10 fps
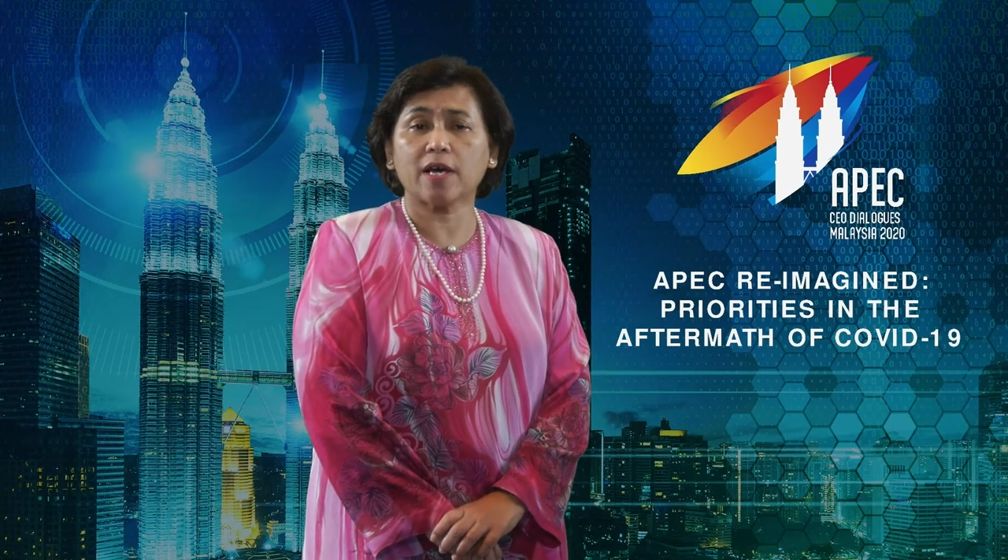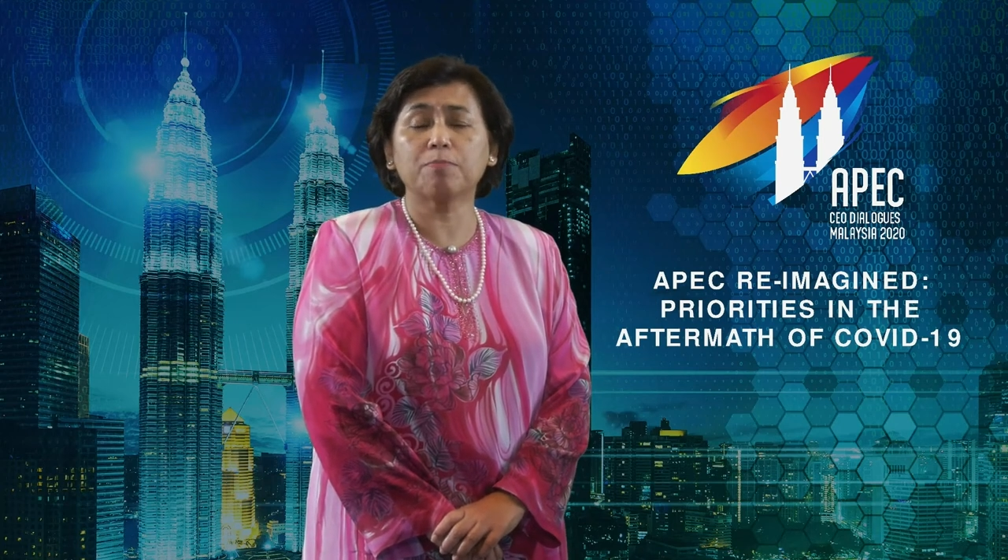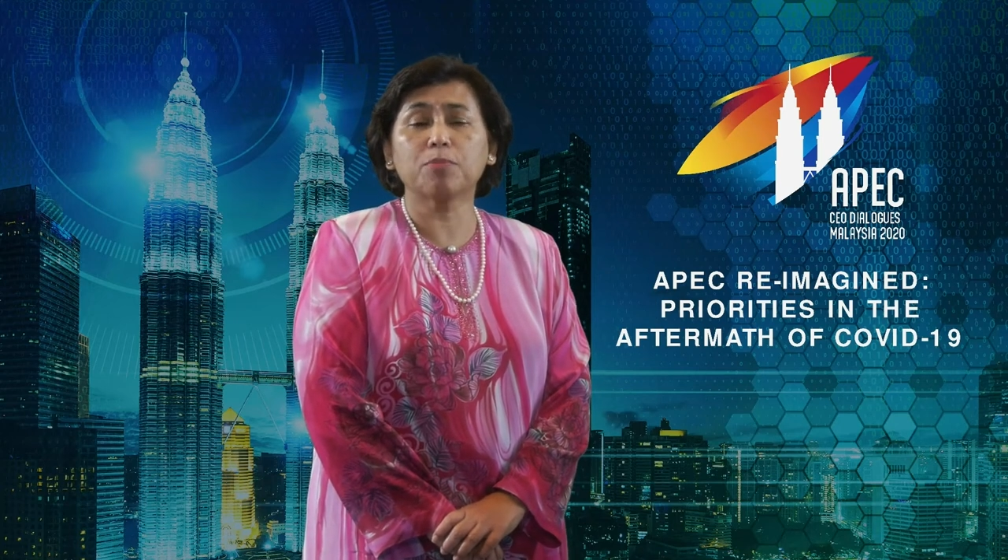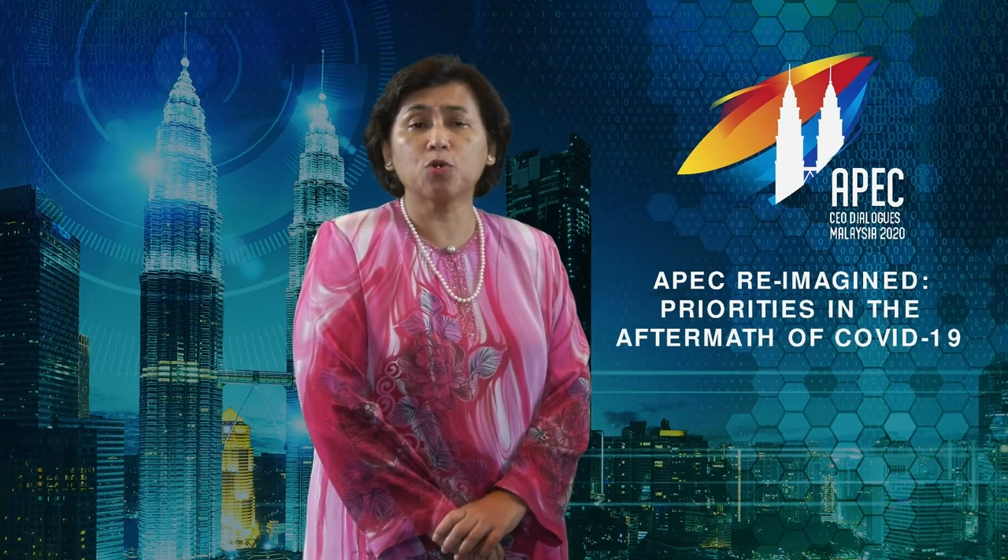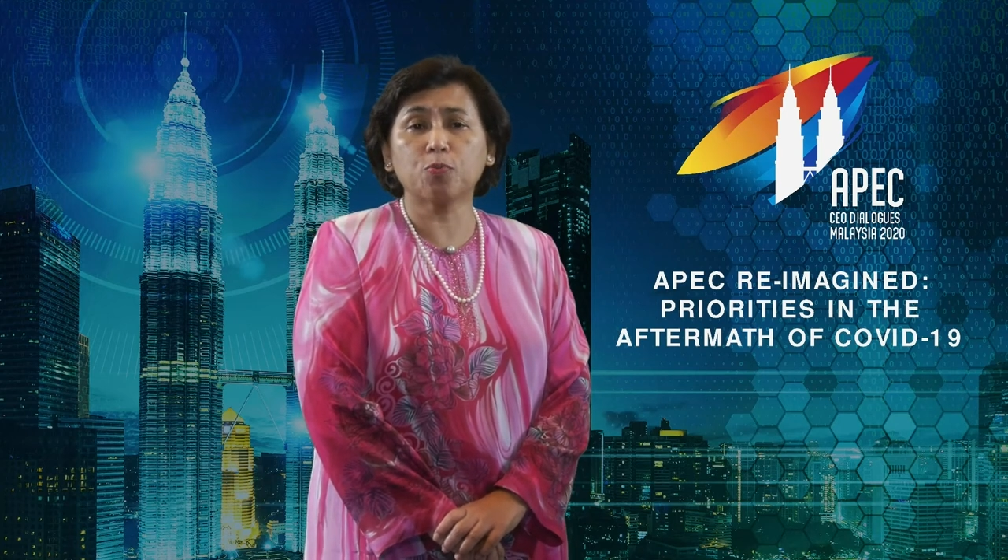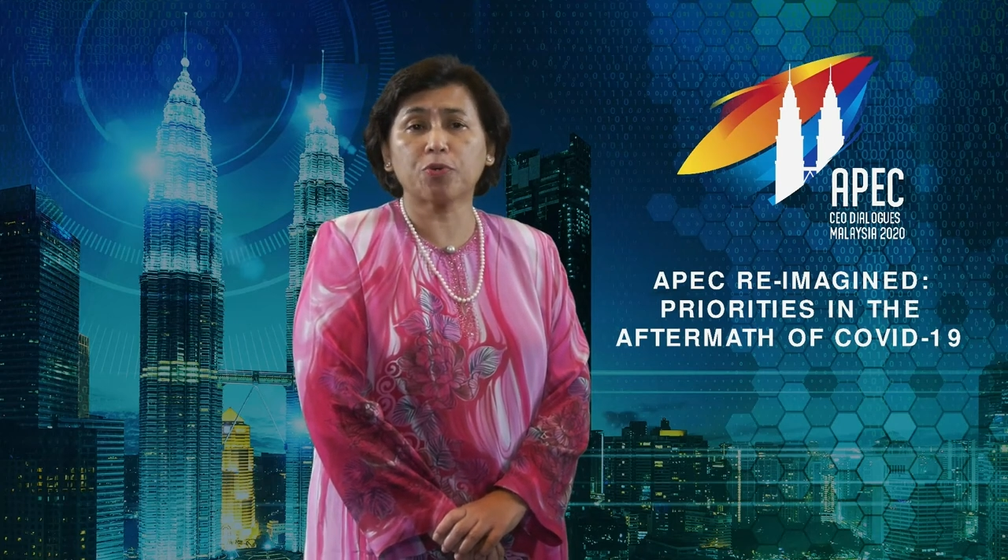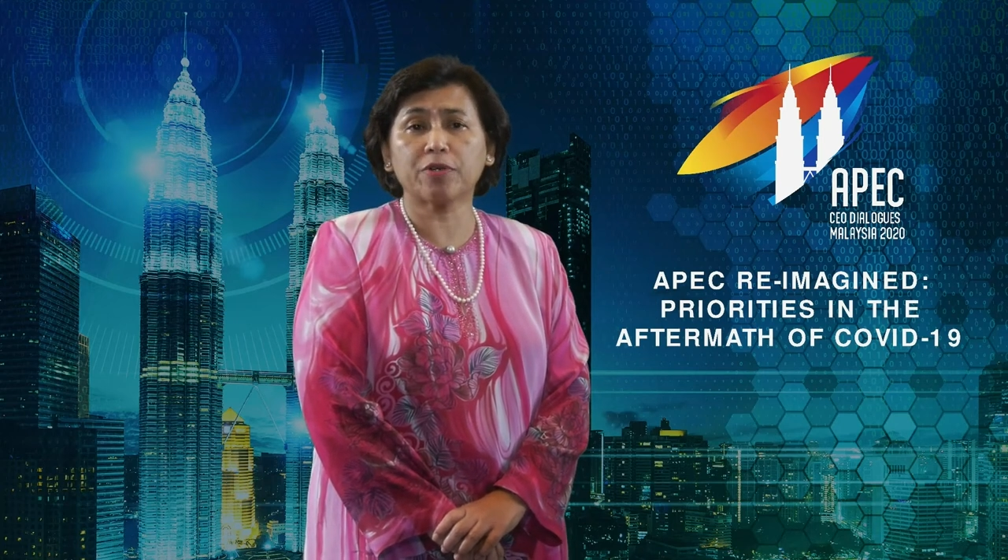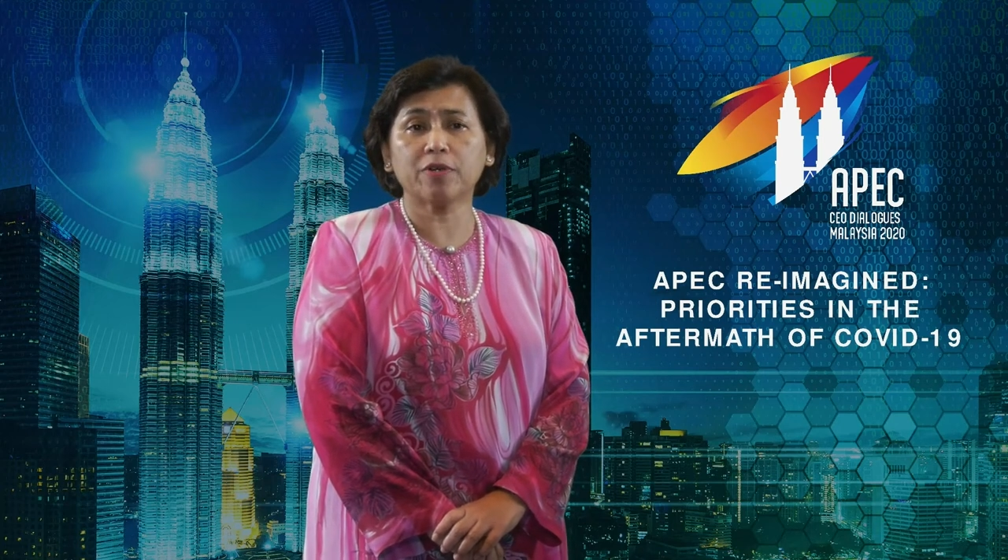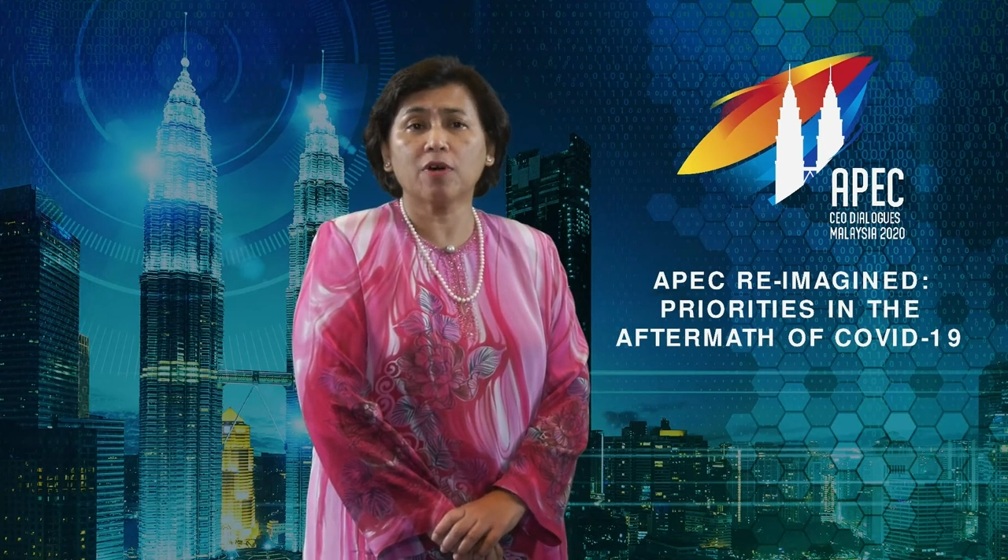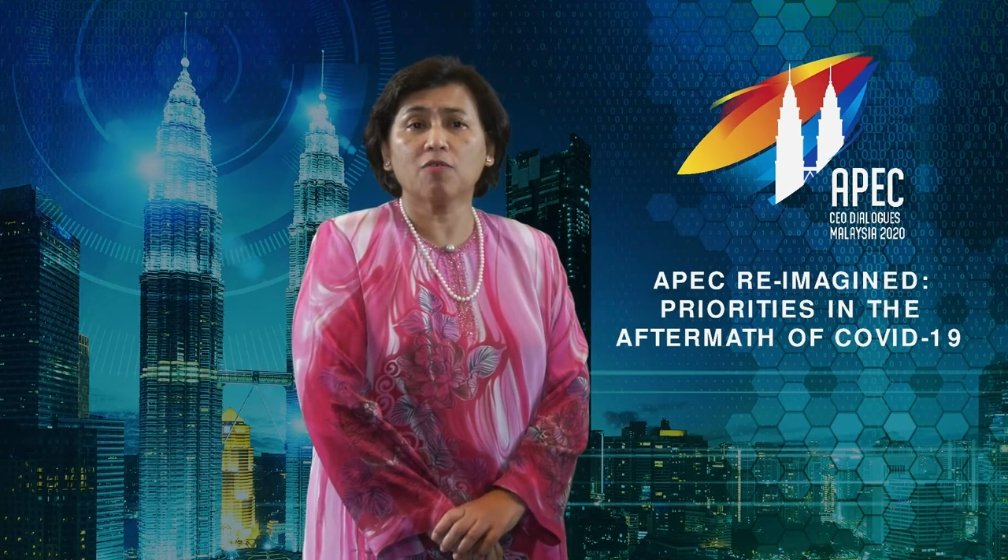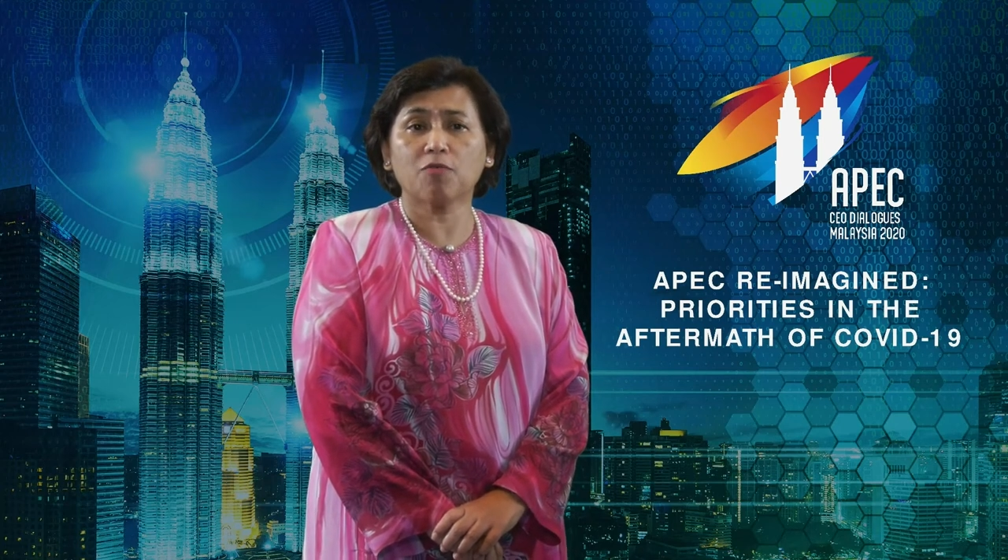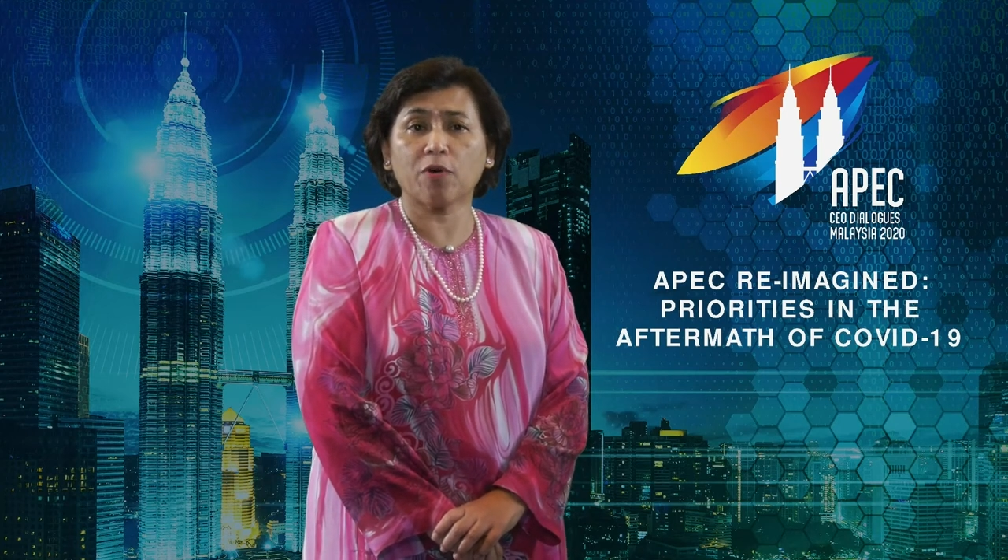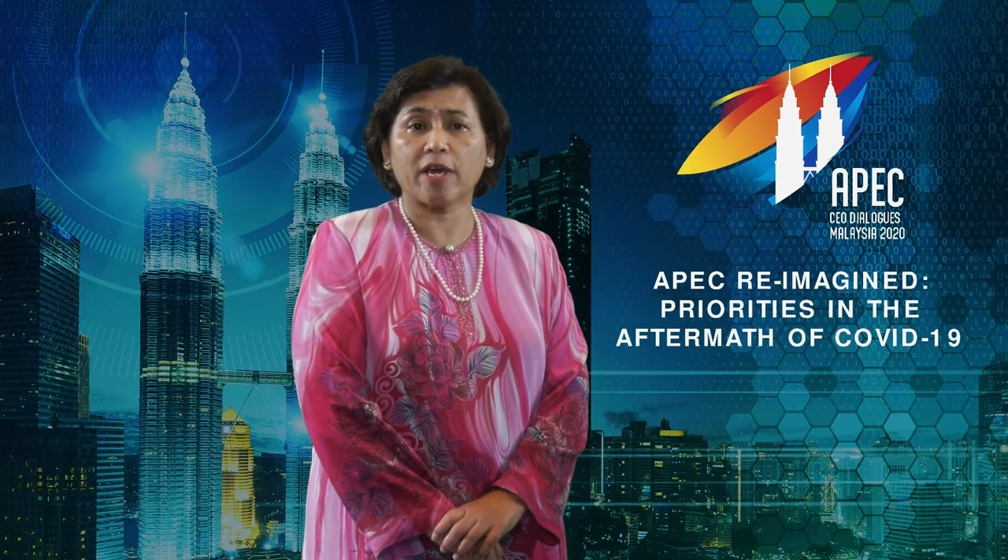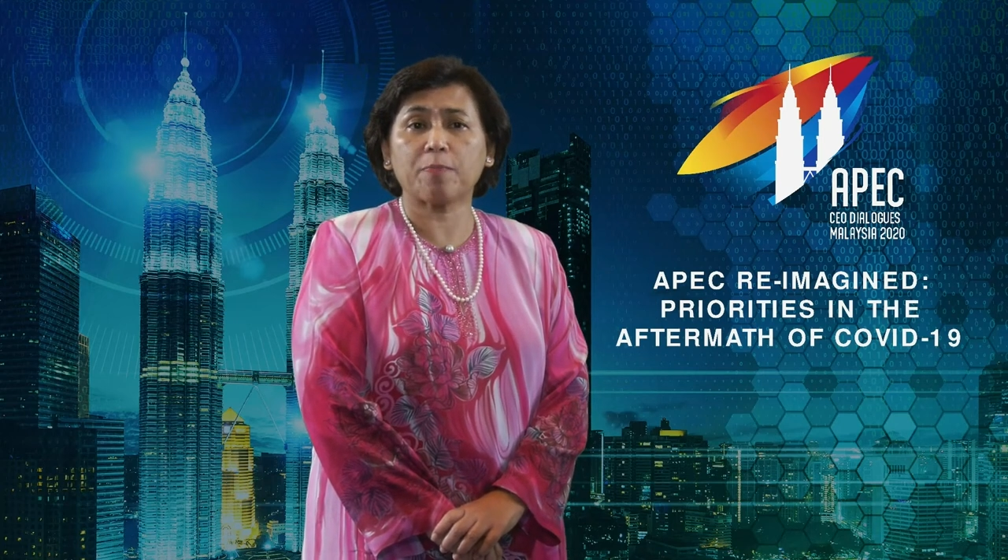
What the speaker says: and blueprint for